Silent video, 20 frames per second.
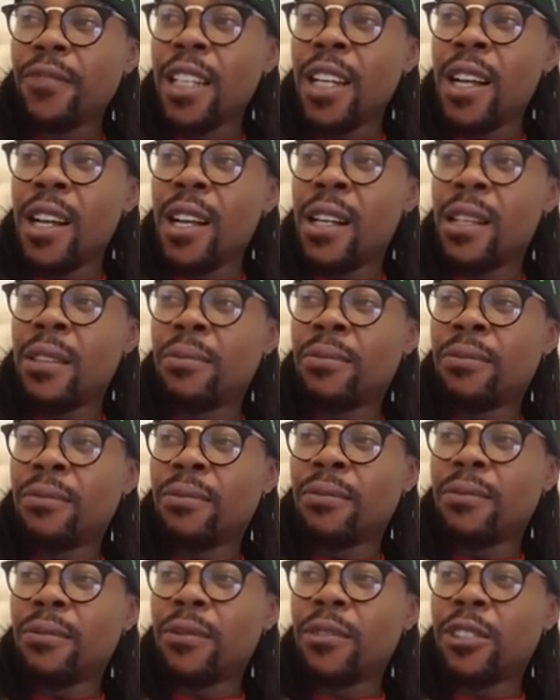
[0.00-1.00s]

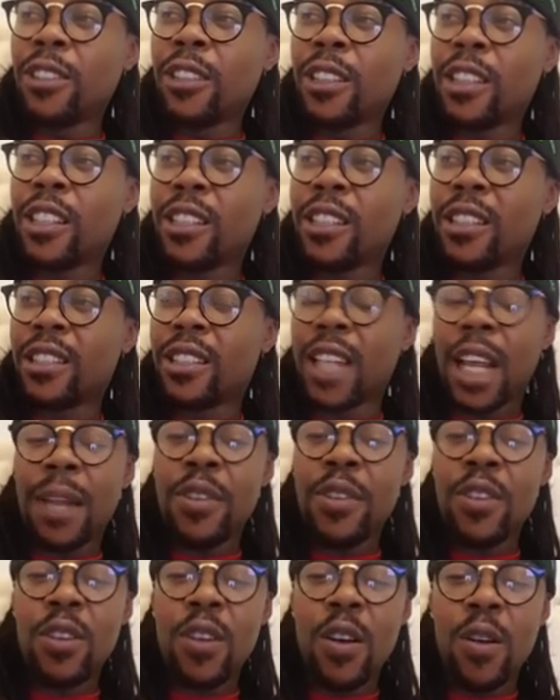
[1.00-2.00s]
send
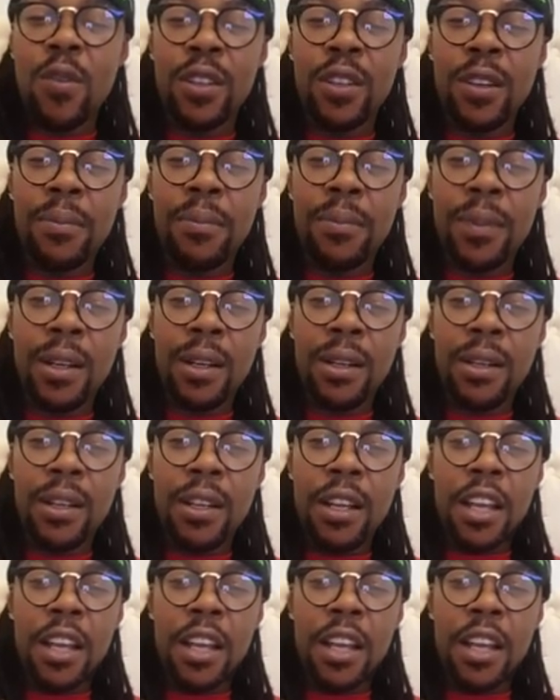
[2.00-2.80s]
me your account number.